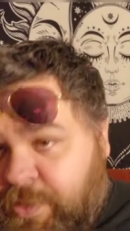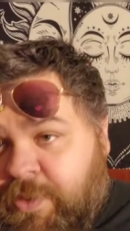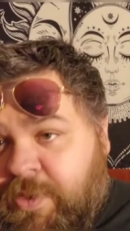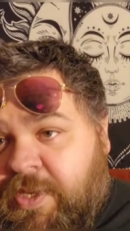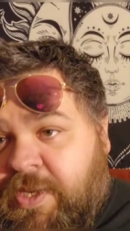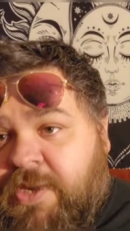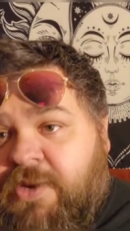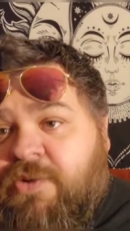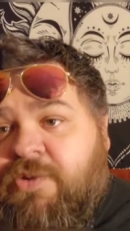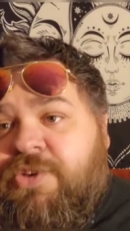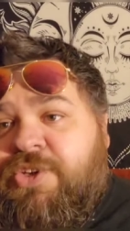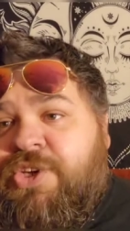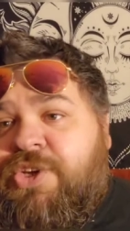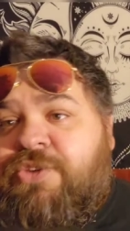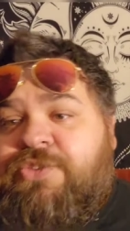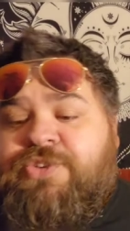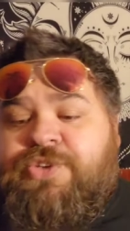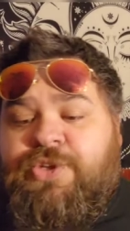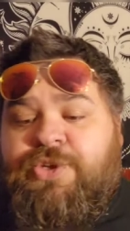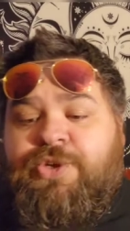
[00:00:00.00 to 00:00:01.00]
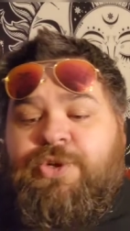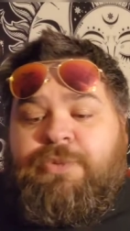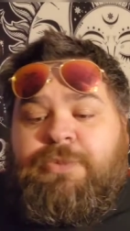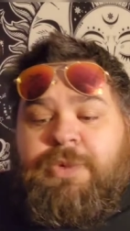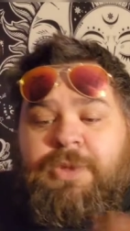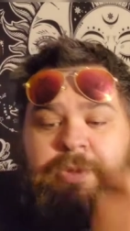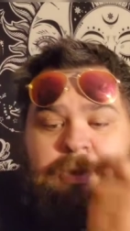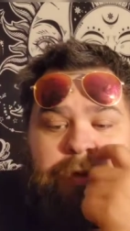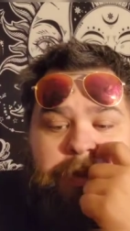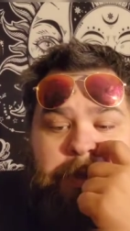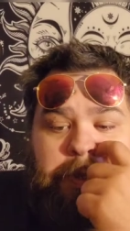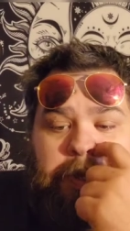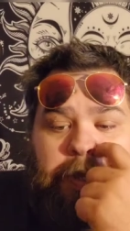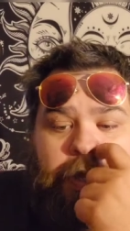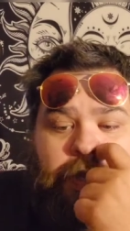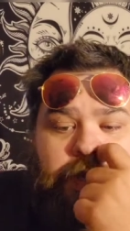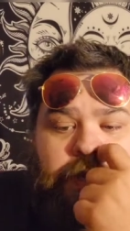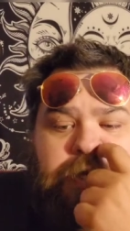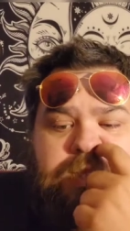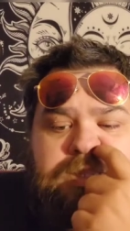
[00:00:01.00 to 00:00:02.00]
here on YouTube
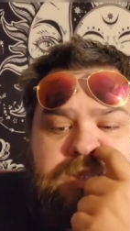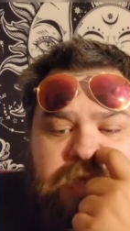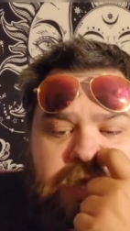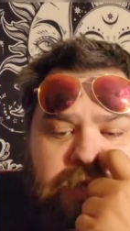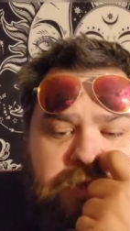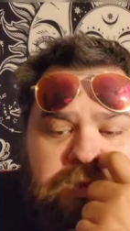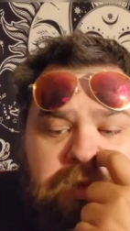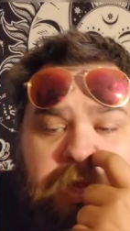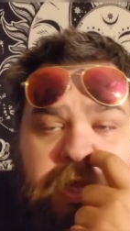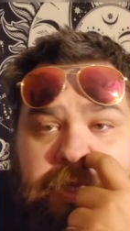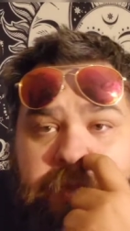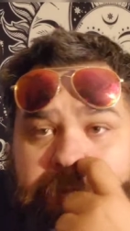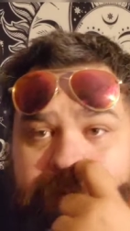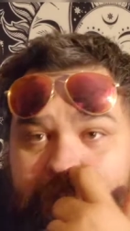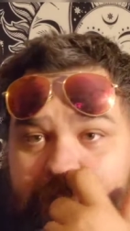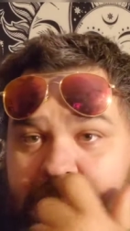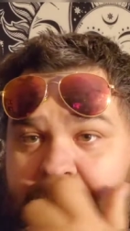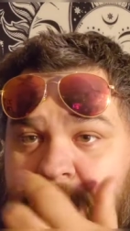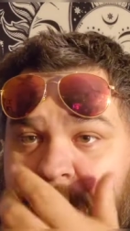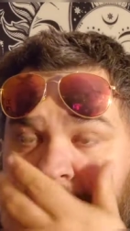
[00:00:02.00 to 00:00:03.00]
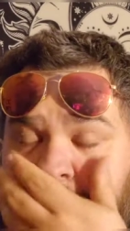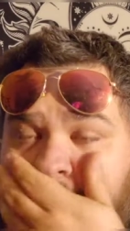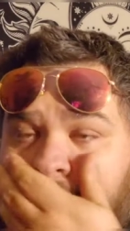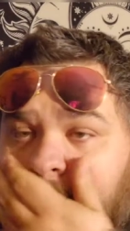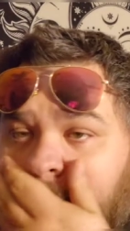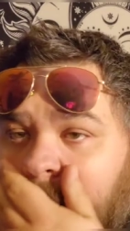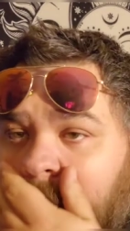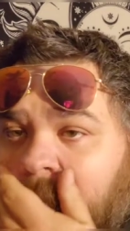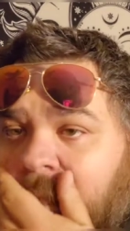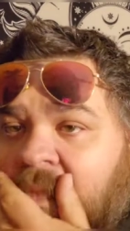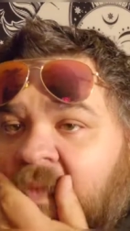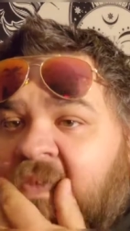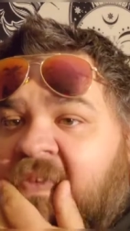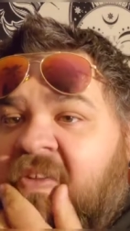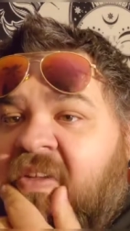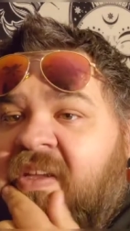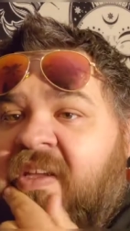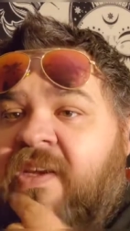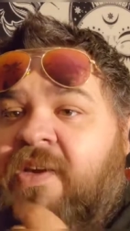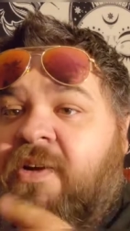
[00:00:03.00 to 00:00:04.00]
and hit that like button
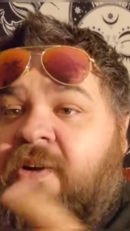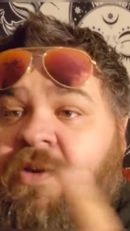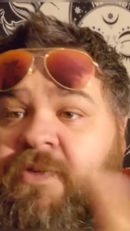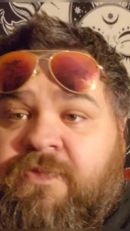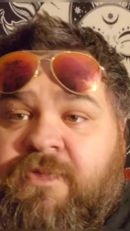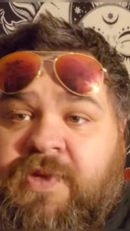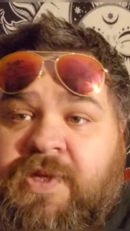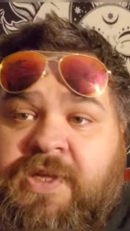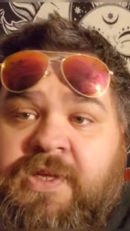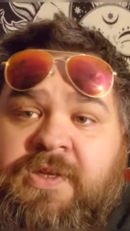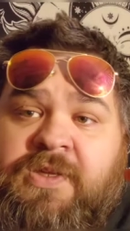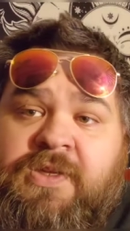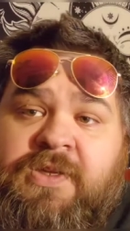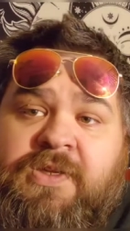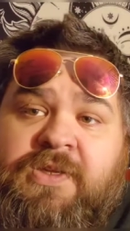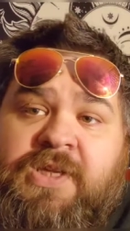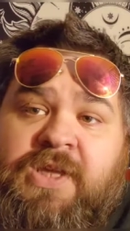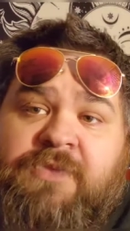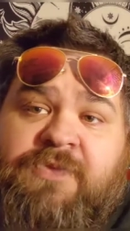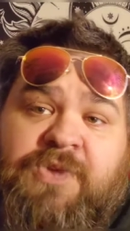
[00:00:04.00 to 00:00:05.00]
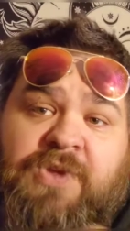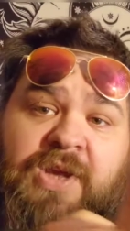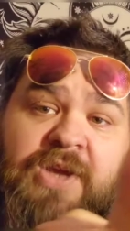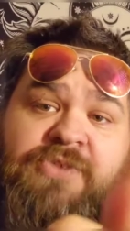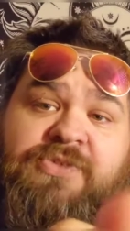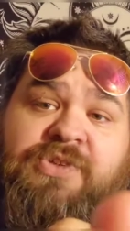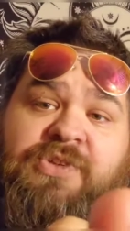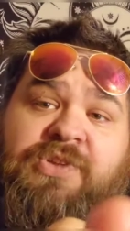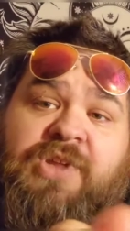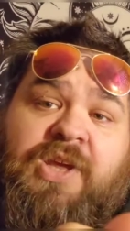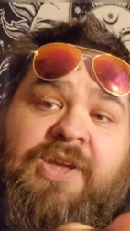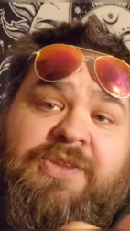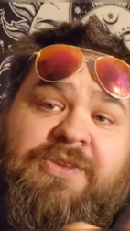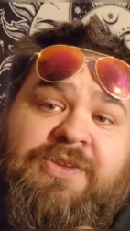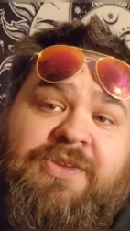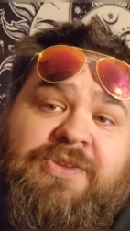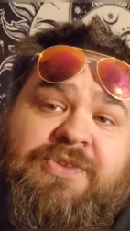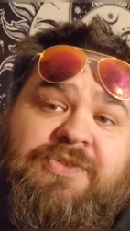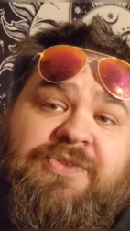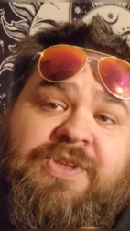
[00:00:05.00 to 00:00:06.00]
and everything. If you actually like
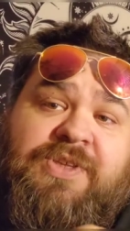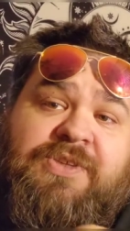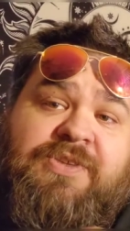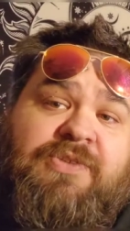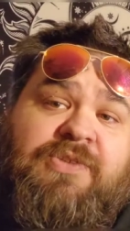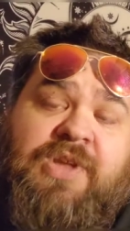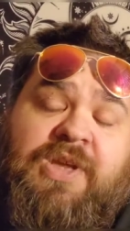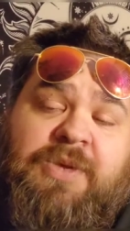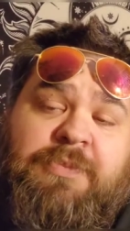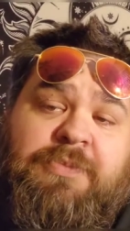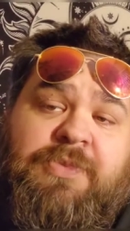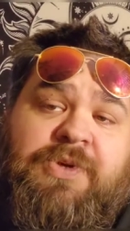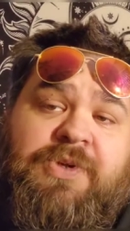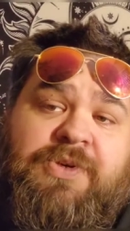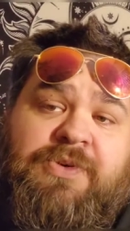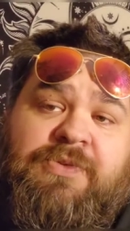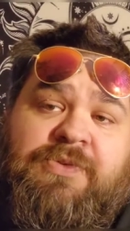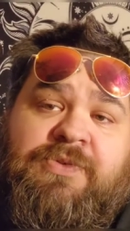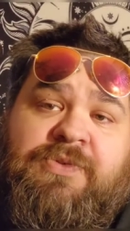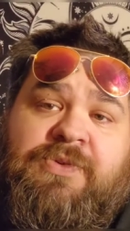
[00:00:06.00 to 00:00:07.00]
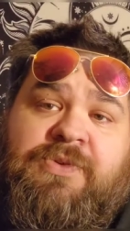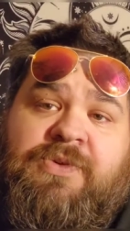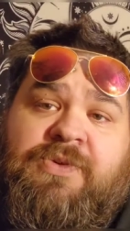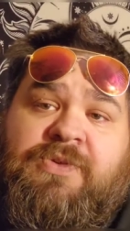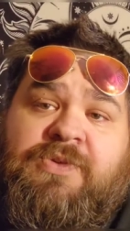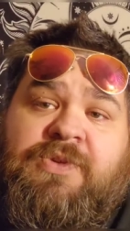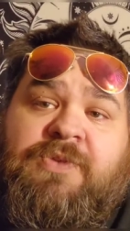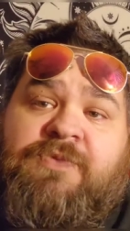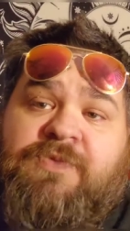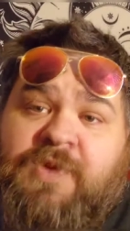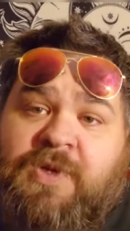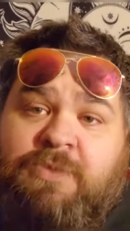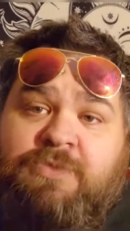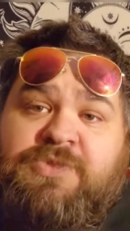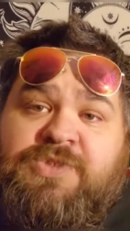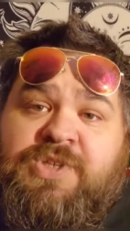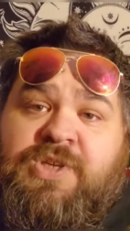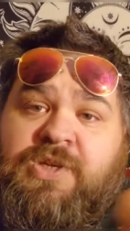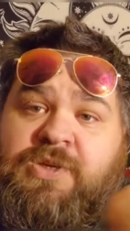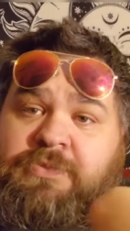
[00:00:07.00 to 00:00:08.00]
this, hit the like button, the
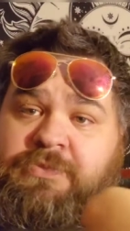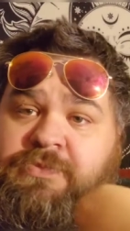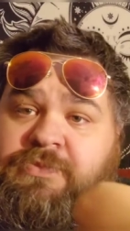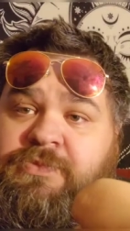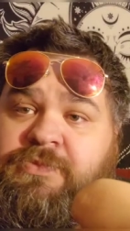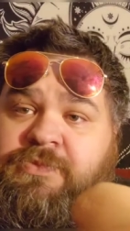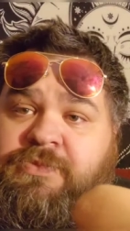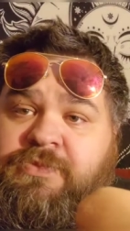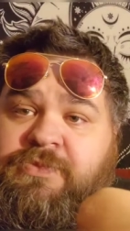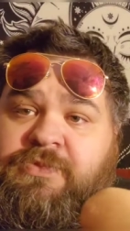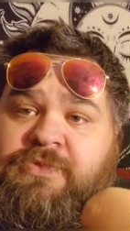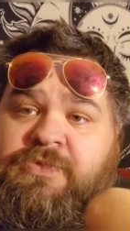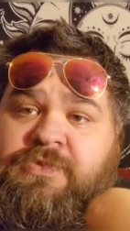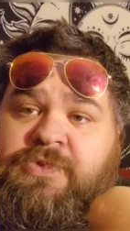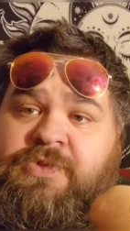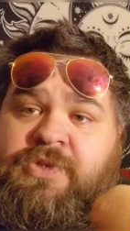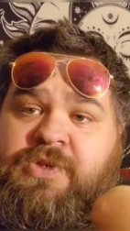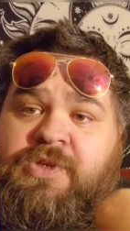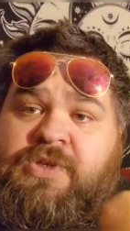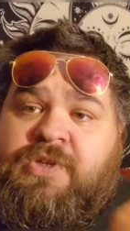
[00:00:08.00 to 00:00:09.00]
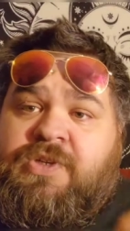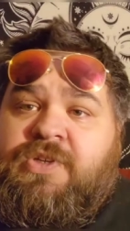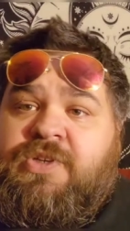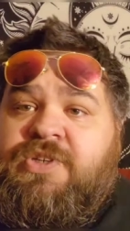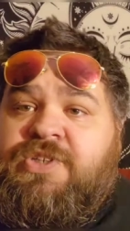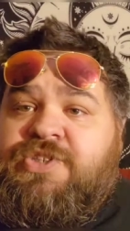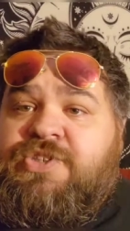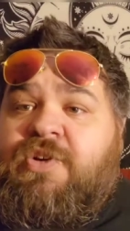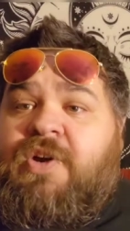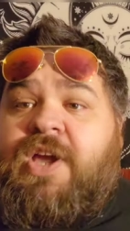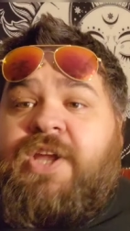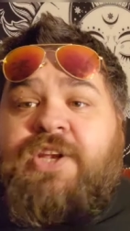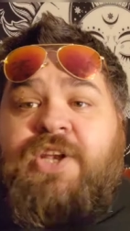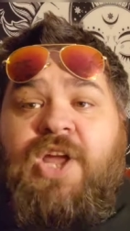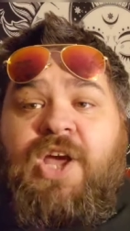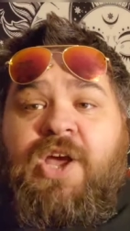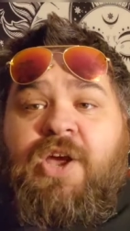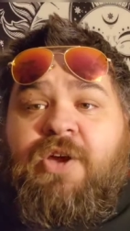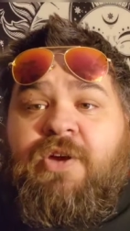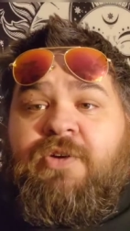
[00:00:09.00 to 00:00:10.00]
thumbs up. So I
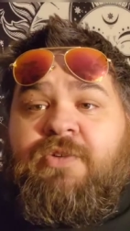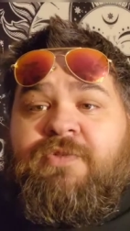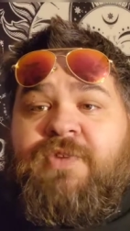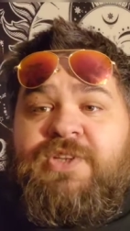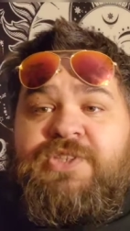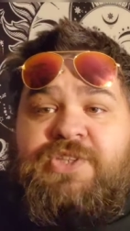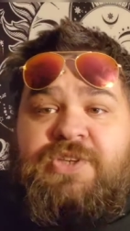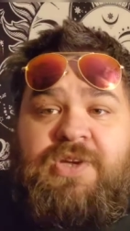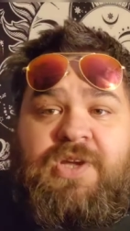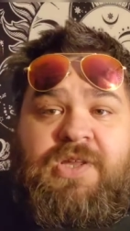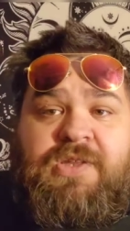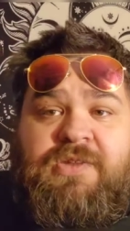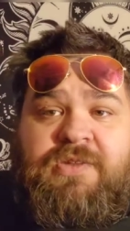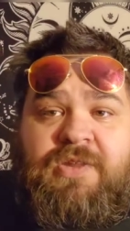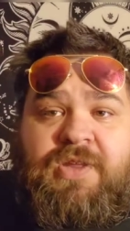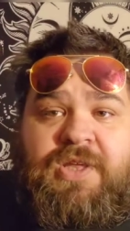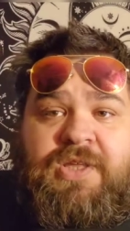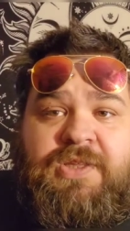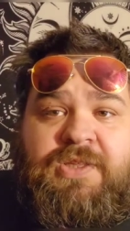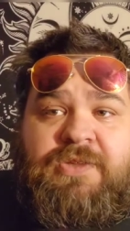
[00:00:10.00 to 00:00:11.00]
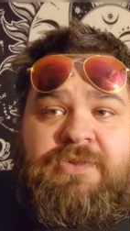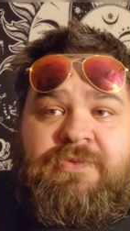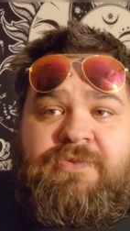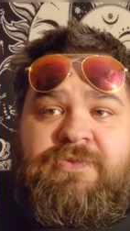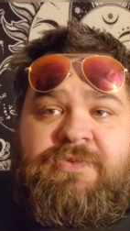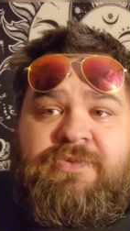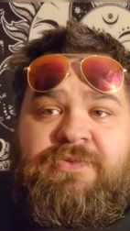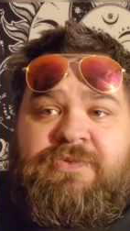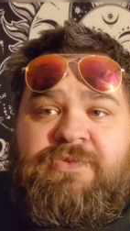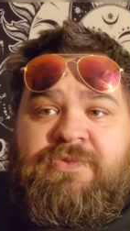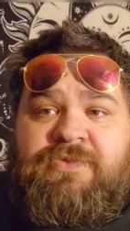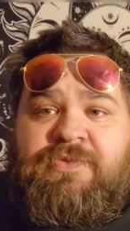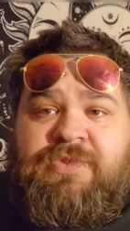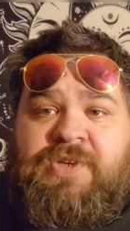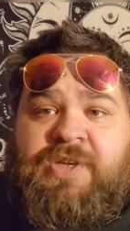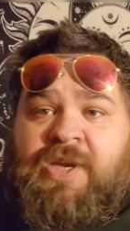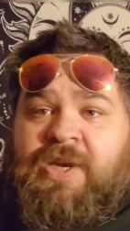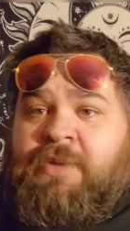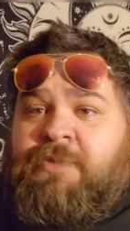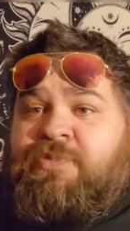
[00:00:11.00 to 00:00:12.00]
know that you guys like it.
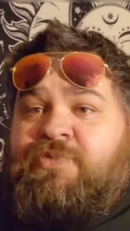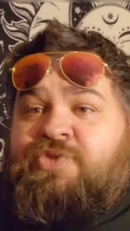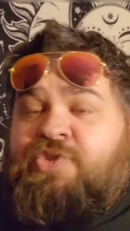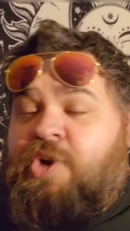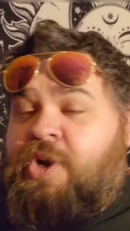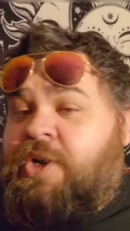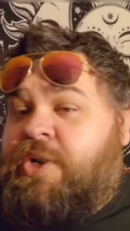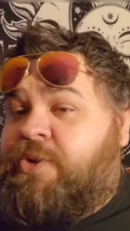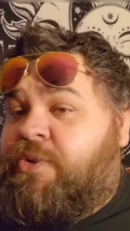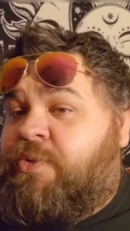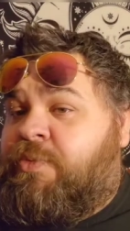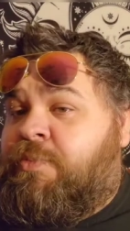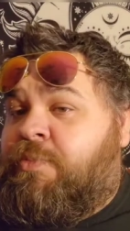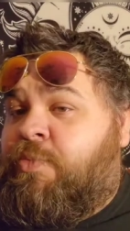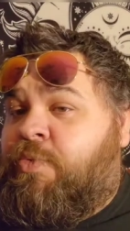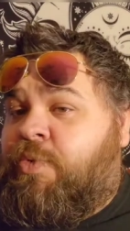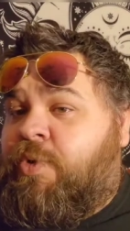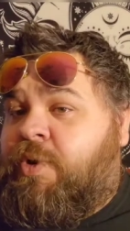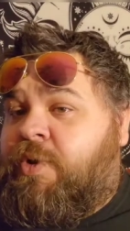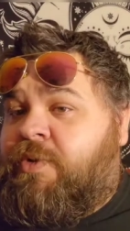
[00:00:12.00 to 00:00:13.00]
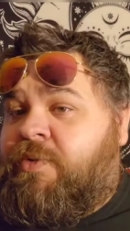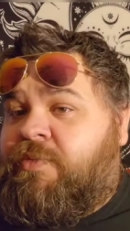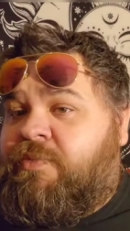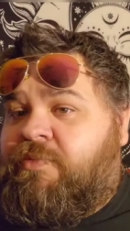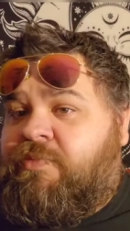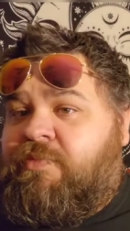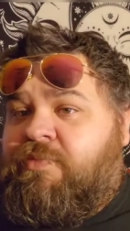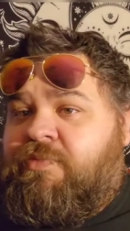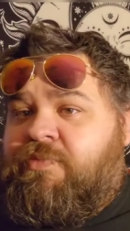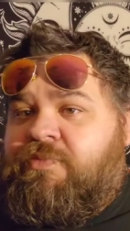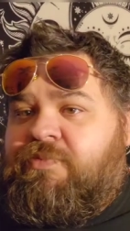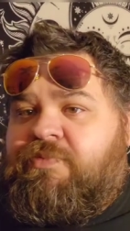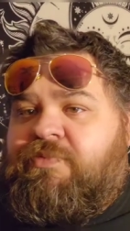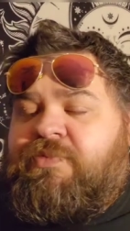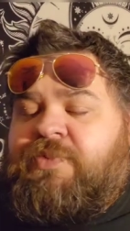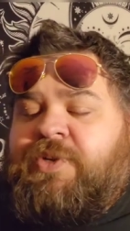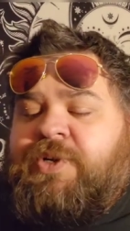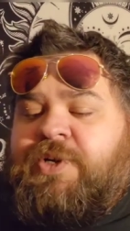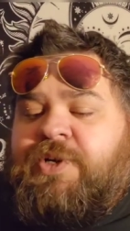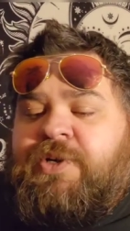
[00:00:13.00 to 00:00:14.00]
And i try to do more
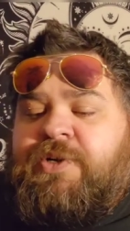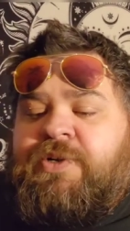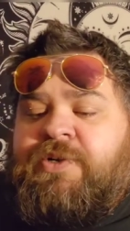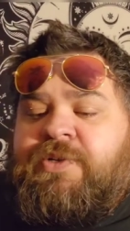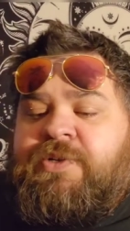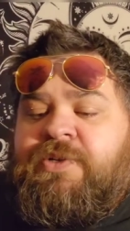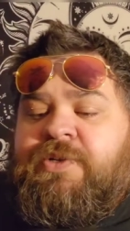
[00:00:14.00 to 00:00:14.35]
here.